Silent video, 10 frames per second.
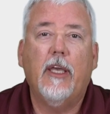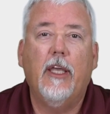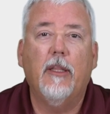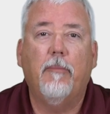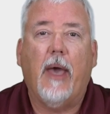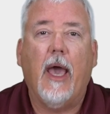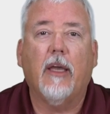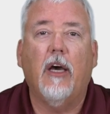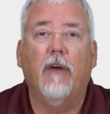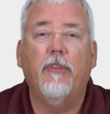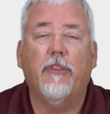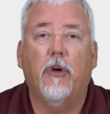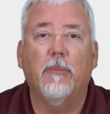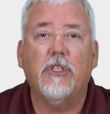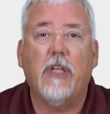in the back of the
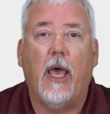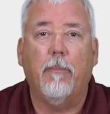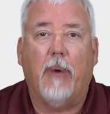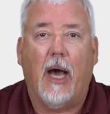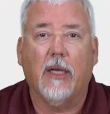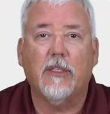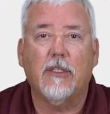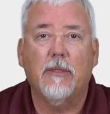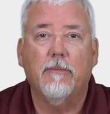thermostat box.